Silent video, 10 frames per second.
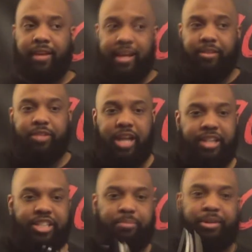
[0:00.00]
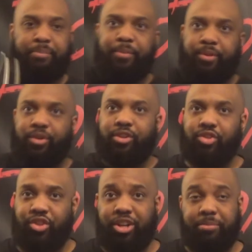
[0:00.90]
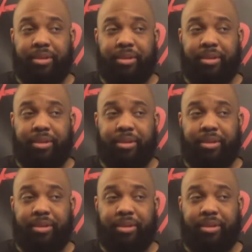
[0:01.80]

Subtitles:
And how she can bring people into her dreams,